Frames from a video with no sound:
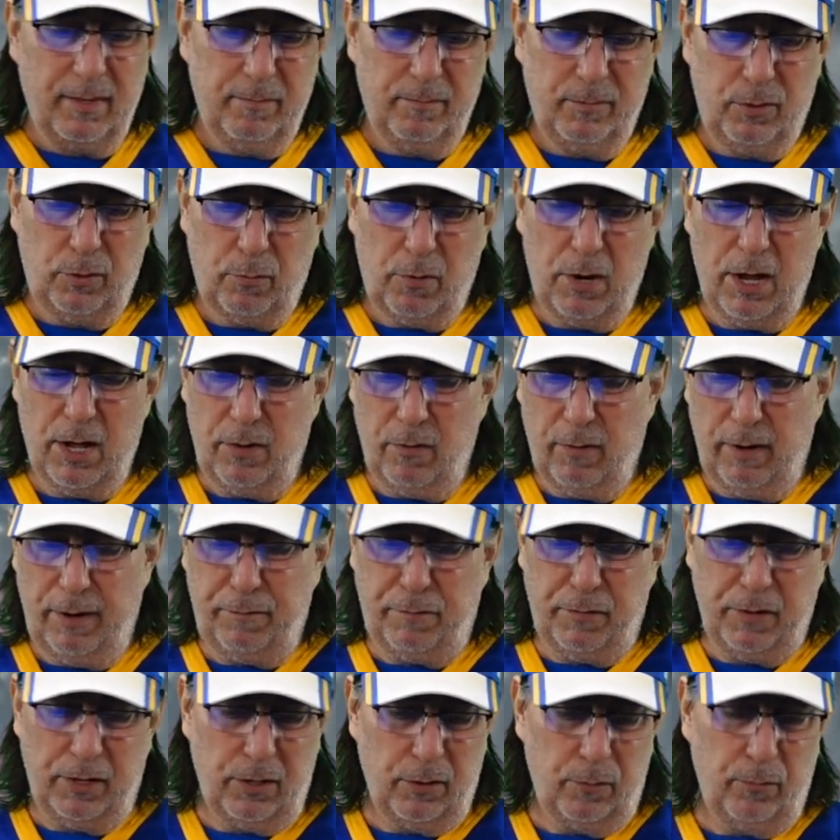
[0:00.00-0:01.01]
Toronto, I
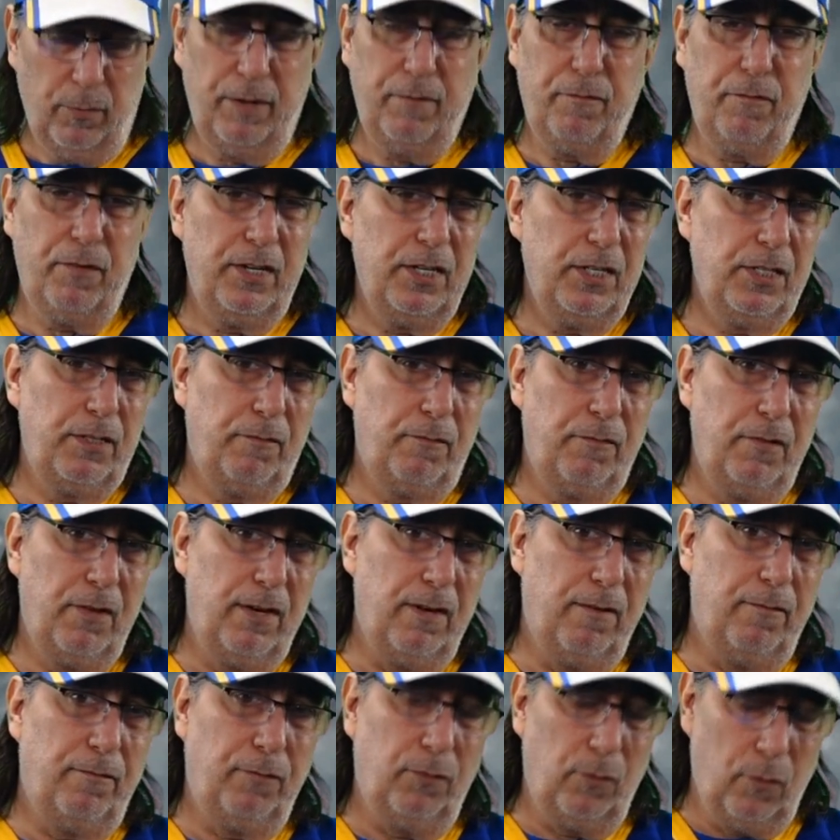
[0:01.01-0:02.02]
figured we'd finish in front
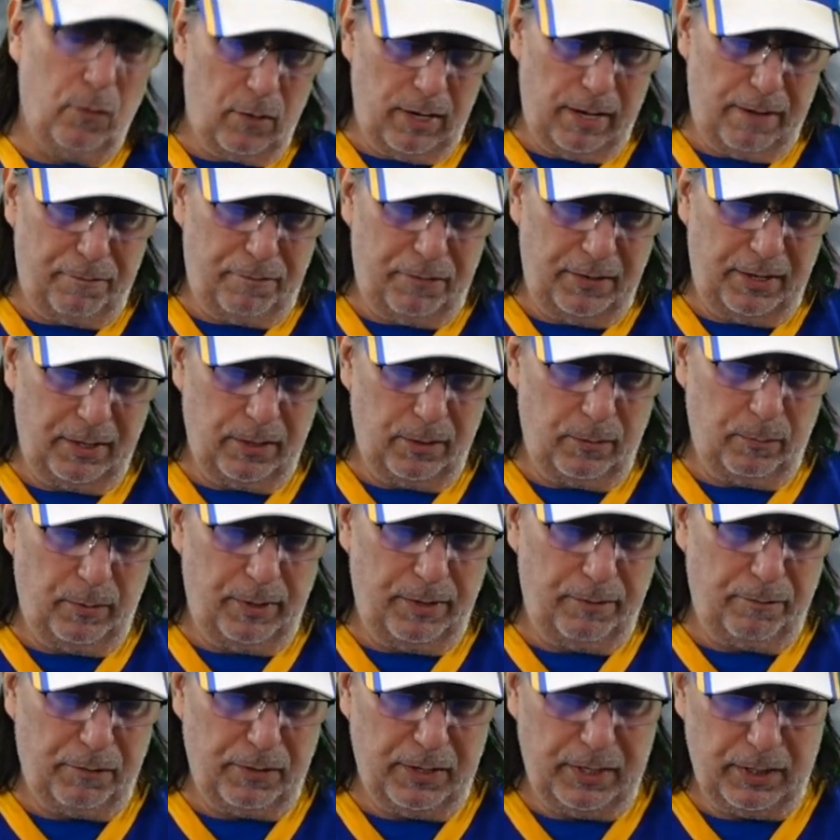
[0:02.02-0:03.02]
of. Florida, I figured
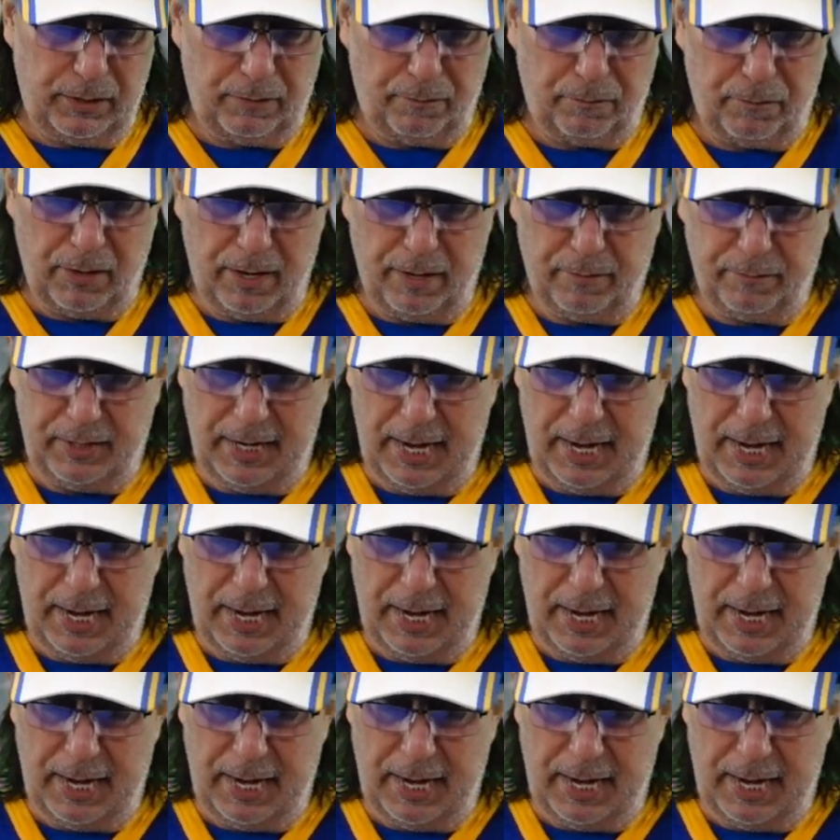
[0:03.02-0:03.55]
we'd finish in front of.